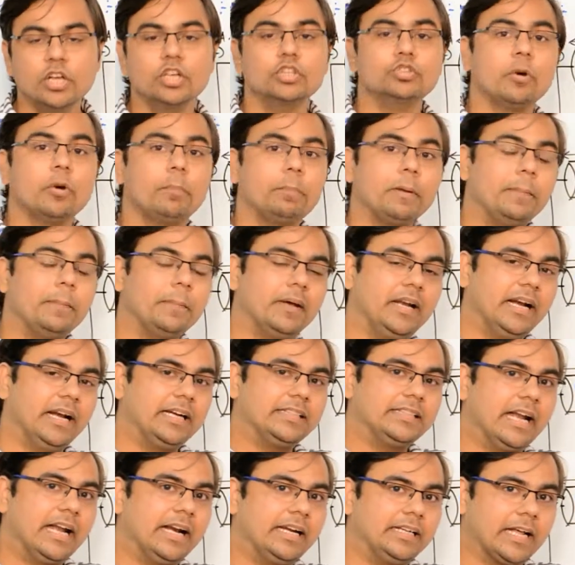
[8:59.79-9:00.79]
So people
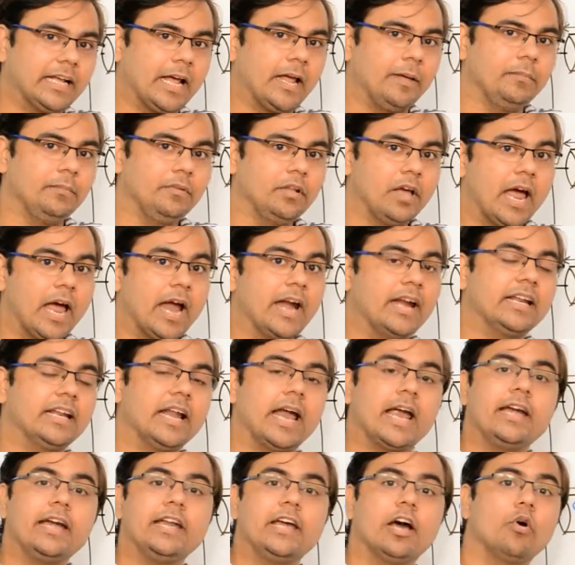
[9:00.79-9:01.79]
at that time had an
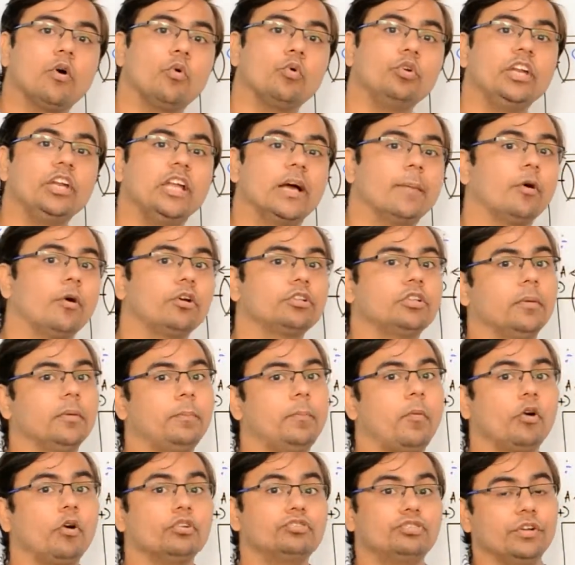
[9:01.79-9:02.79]
idea only about the
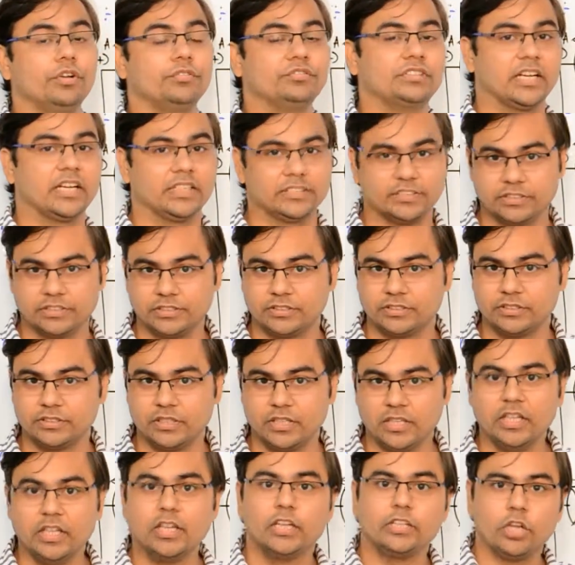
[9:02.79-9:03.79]
positive charges.
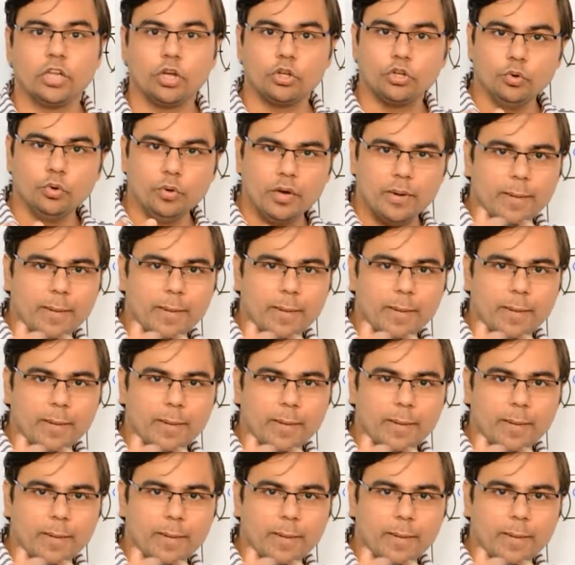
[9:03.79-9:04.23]
Now you